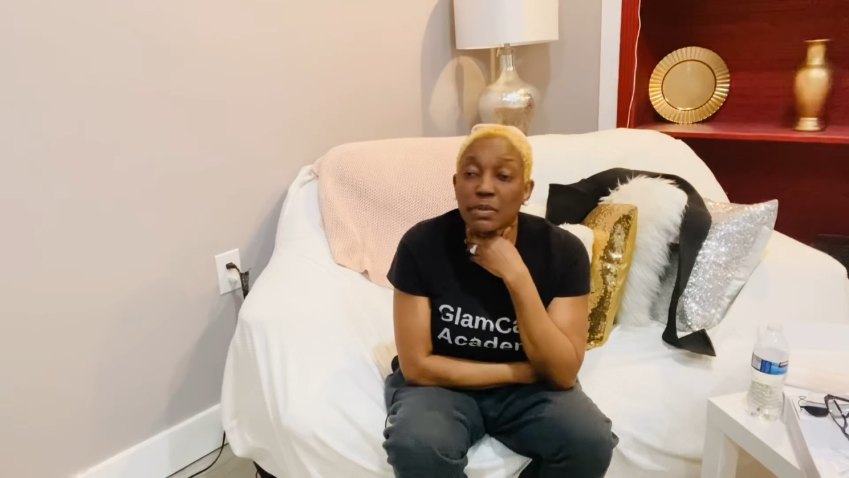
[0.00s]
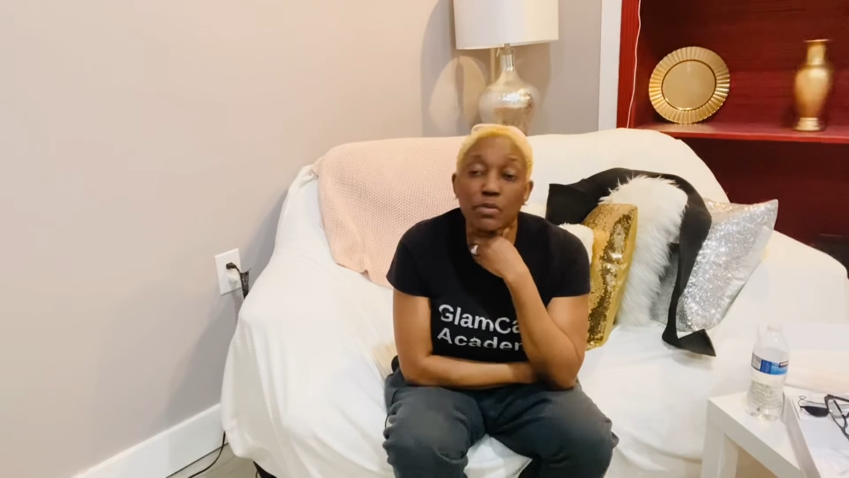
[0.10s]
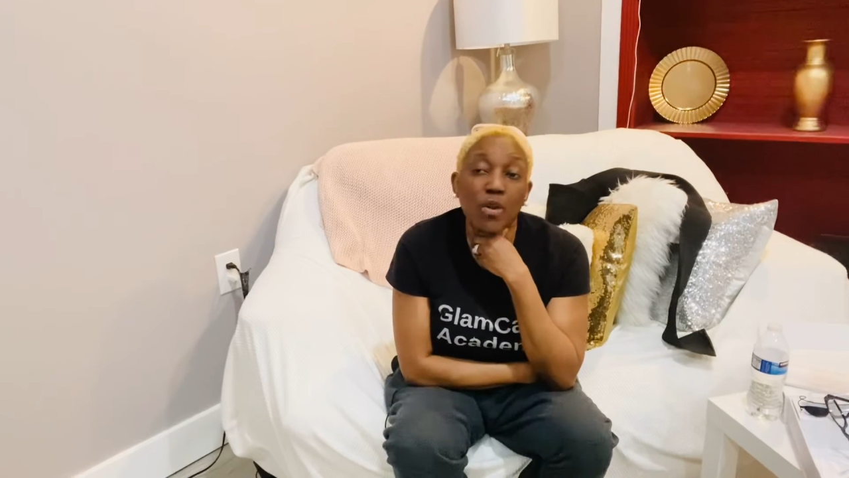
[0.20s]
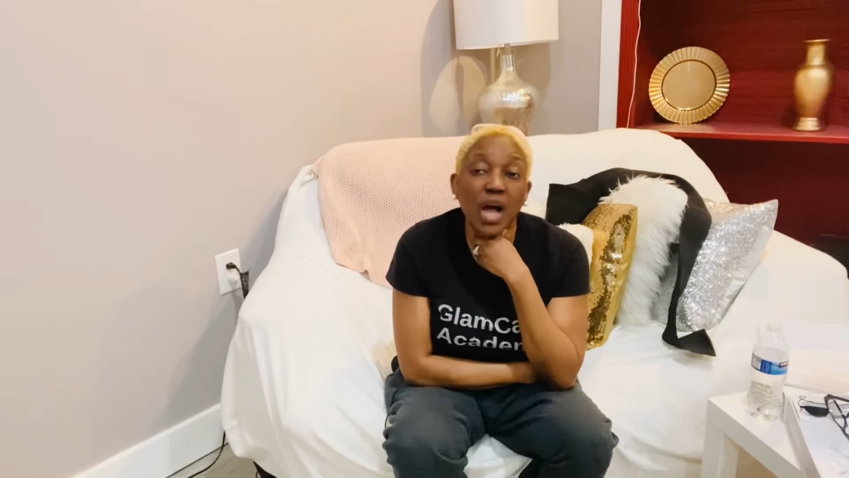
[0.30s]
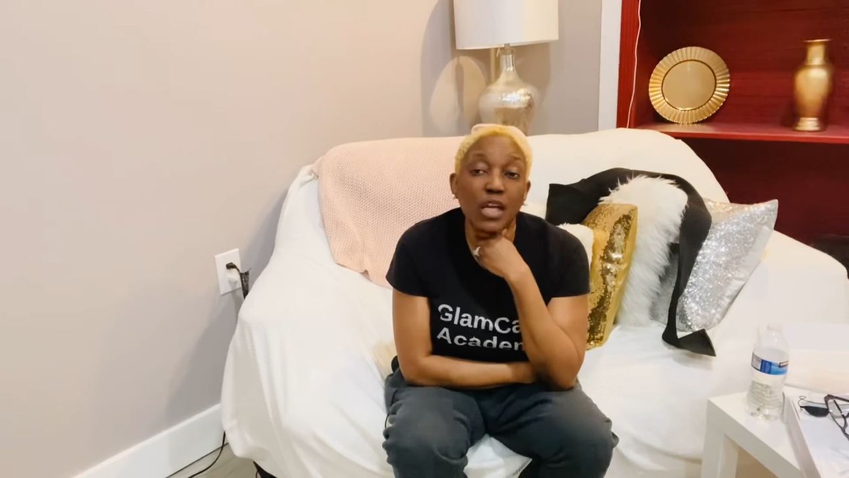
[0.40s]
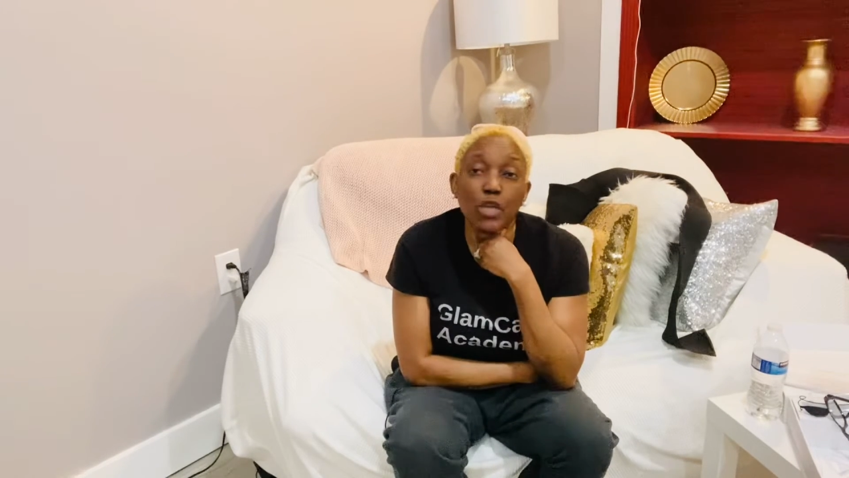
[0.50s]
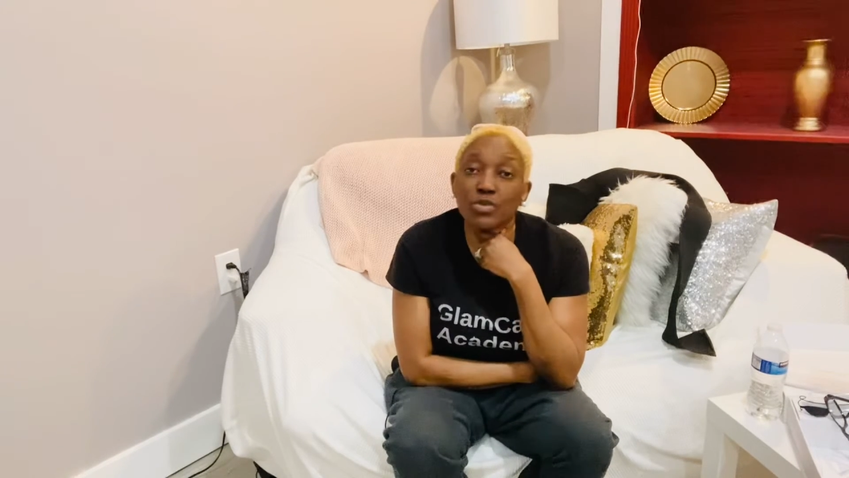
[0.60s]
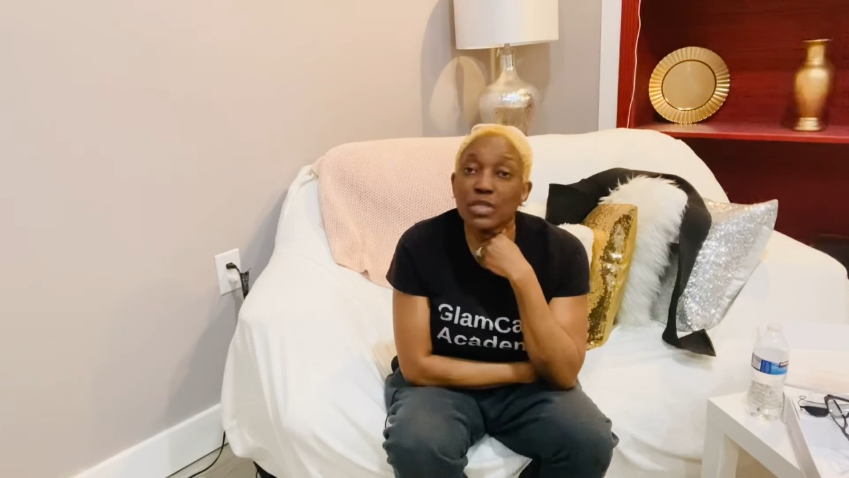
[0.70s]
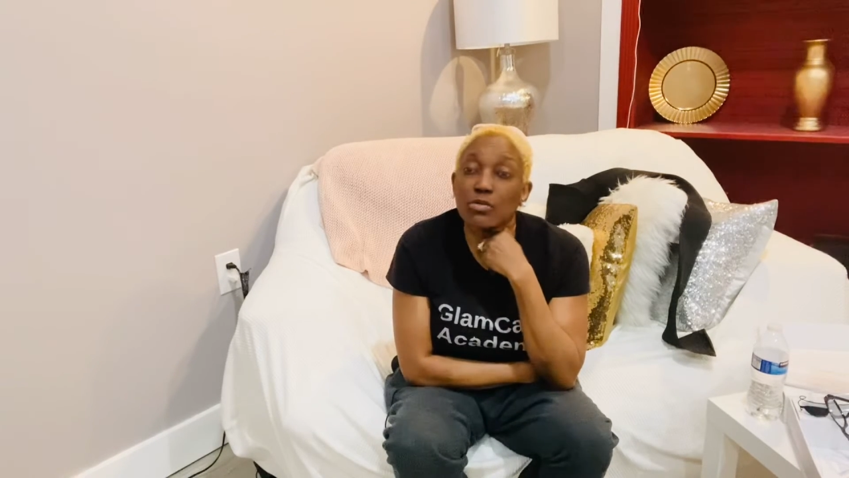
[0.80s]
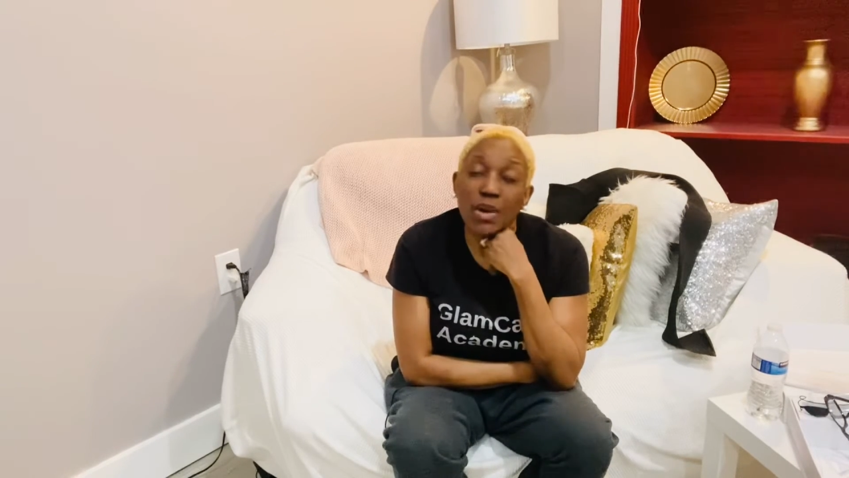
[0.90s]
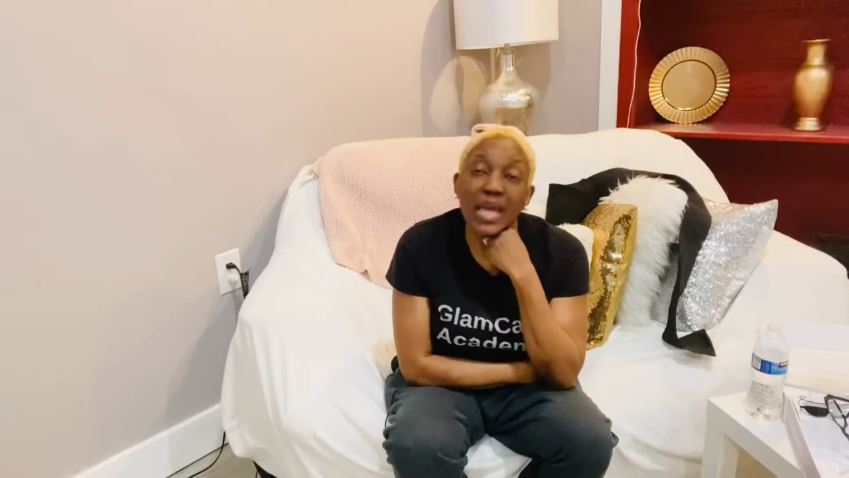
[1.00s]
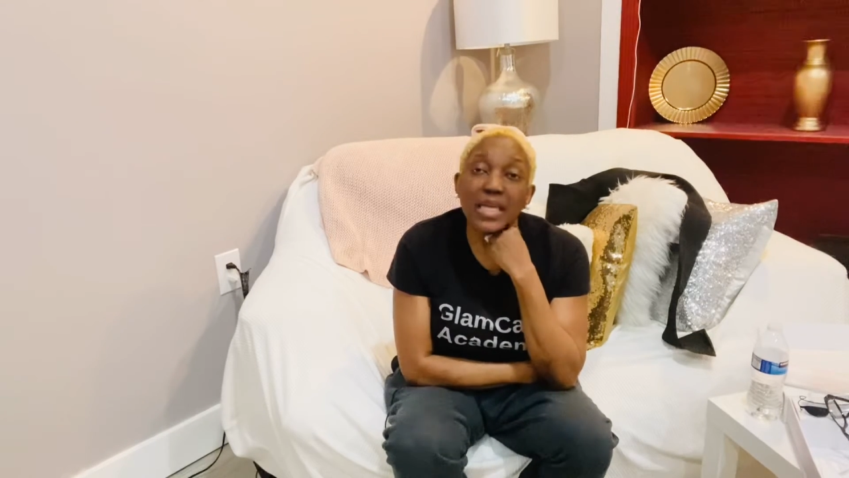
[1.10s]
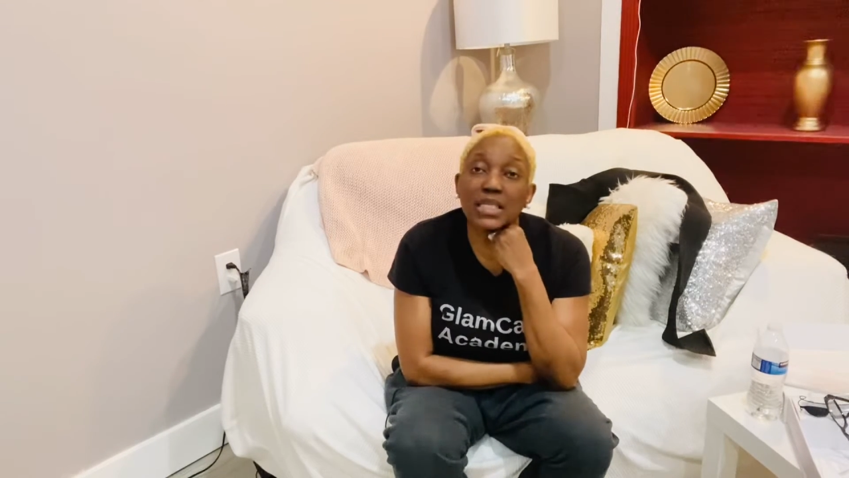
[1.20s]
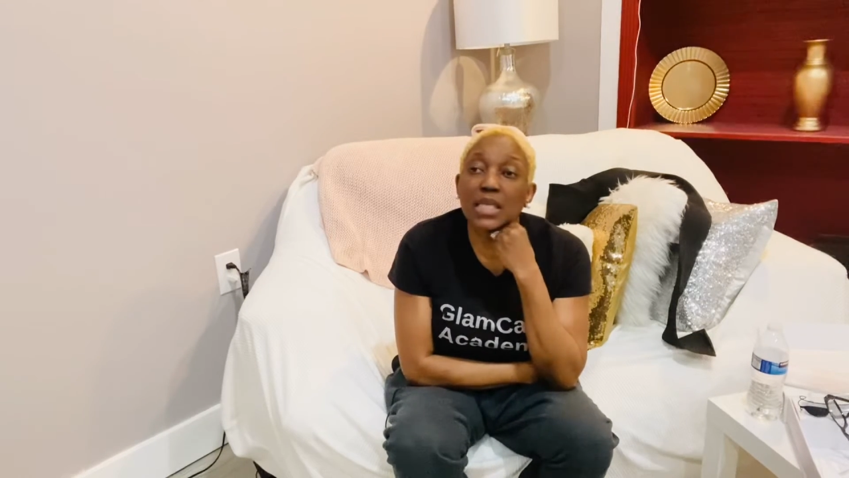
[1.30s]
People are losing weight.